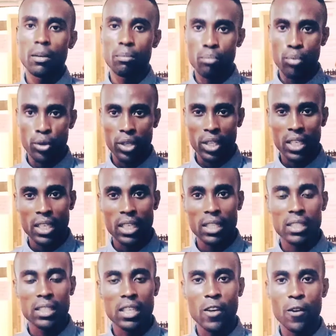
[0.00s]
But
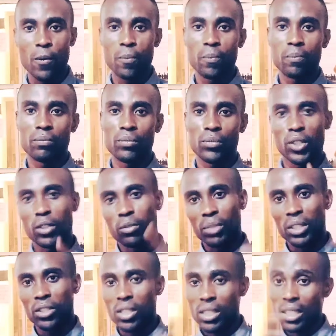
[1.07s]
it's you may
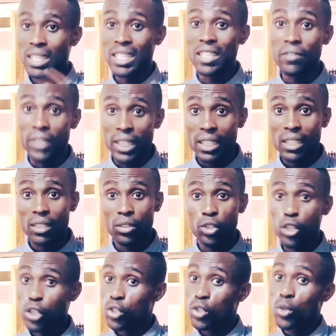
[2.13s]
just leave it. You
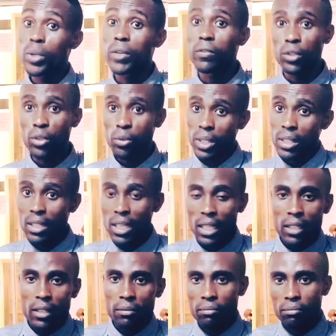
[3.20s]
just know it for knowing sake.
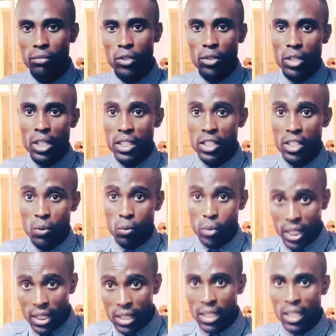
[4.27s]
No knowledge is a
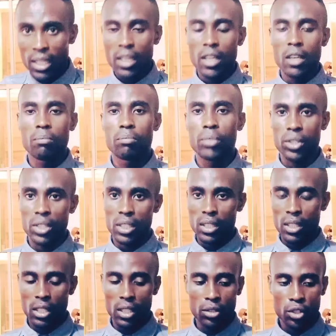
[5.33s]
waste. But
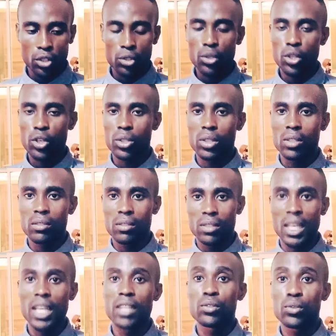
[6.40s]
just know your
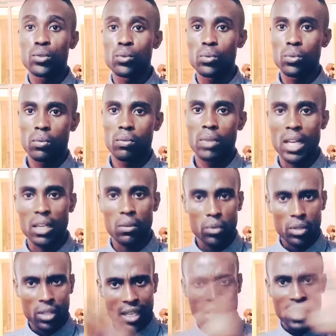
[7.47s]
10 to I don't
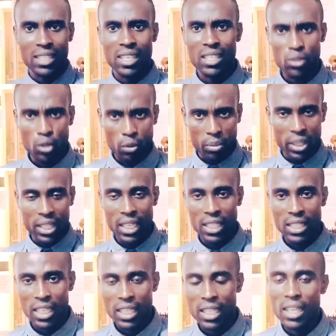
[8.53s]
want to get things
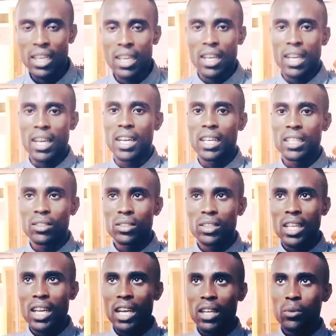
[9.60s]
complicated. And you
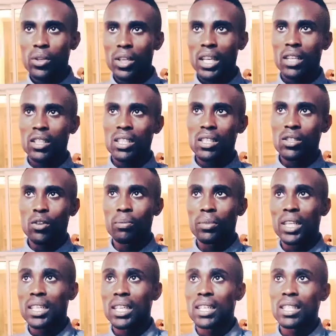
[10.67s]
say, I don't want to get things
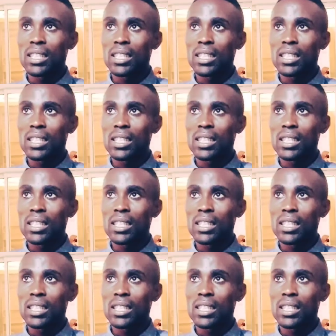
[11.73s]
complicated.